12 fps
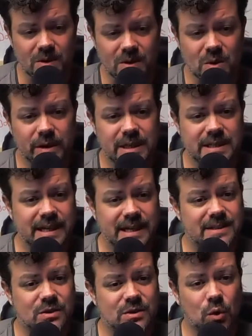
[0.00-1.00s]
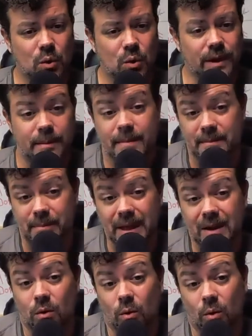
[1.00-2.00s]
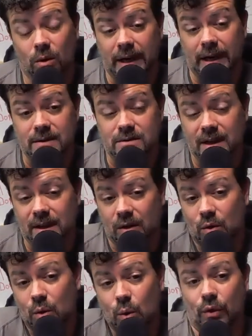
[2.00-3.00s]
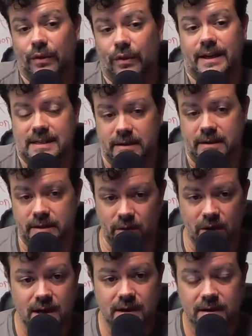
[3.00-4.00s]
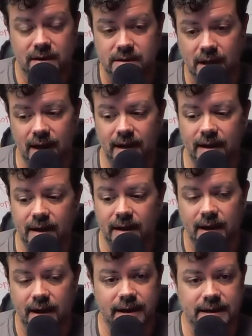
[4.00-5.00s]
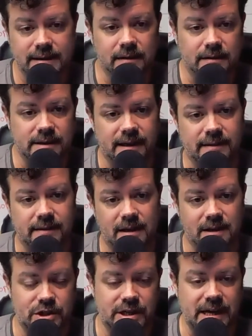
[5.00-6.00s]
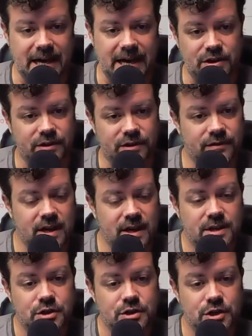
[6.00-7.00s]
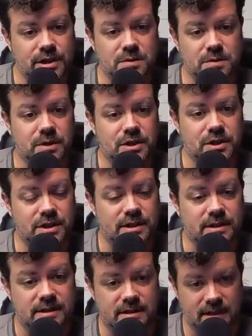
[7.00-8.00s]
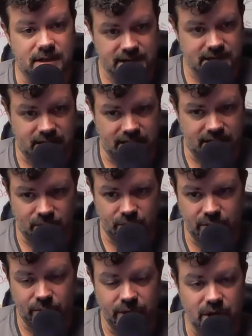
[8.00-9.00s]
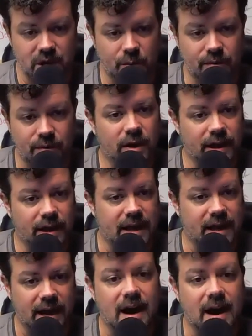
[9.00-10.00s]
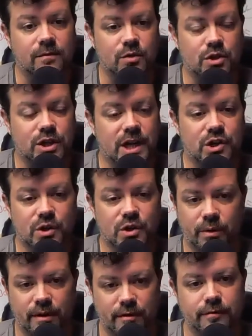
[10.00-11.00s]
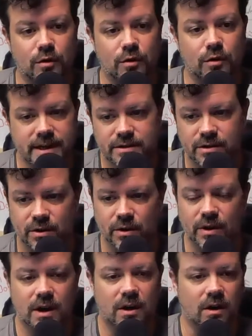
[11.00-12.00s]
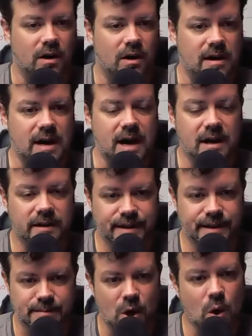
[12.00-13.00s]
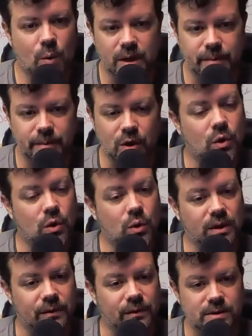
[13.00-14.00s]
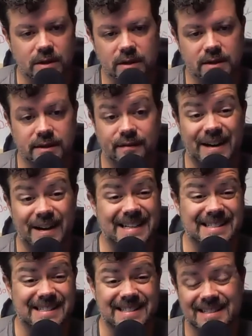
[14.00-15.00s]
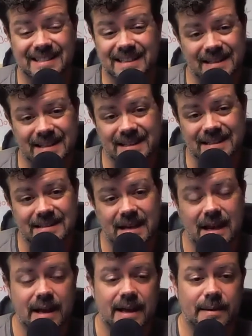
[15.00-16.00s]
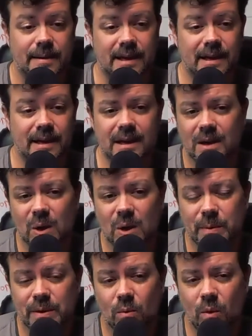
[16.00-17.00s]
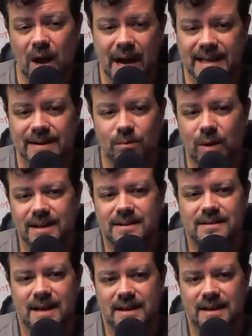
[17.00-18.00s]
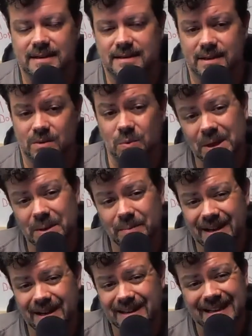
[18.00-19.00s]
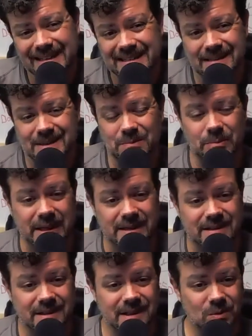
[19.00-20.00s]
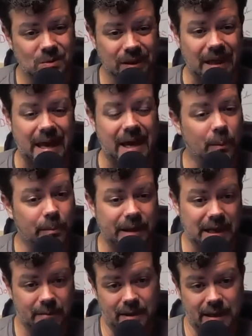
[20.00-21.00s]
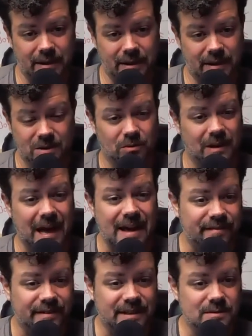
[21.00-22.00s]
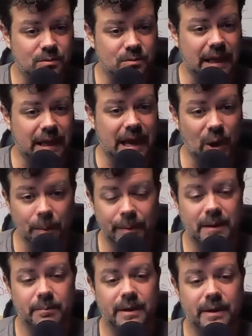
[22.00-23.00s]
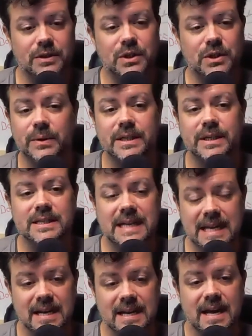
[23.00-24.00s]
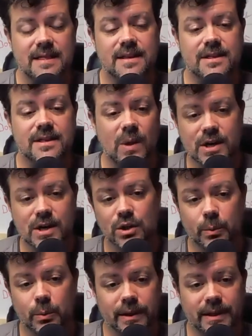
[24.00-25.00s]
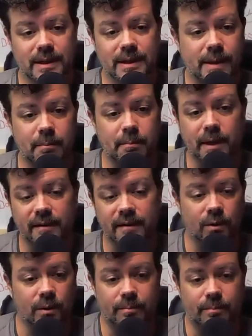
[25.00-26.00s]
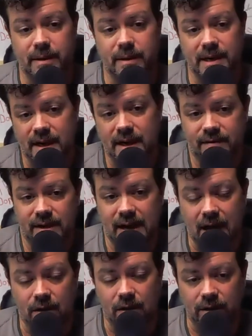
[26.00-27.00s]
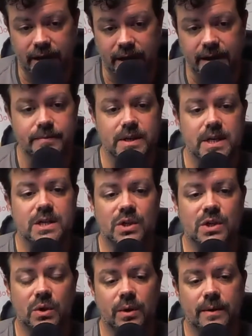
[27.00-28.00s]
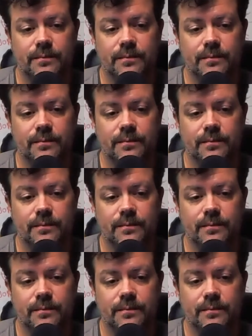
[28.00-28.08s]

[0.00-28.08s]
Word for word: When you say it's cool, it might be cool, right? There's a lot of cool things out there. There's a lot of, I like little technology gadgets just as much as the next guy. And we know we've all had that conversation with our friends or our colleagues about, oh, wouldn't it be cool if there was a little device that did this? You know, but why doesn't that exist? Well, it might not exist because it doesn't really help anybody in their life. It doesn't really help anybody to an extent that they're actually willing to pay money for, maybe not even $1, right? So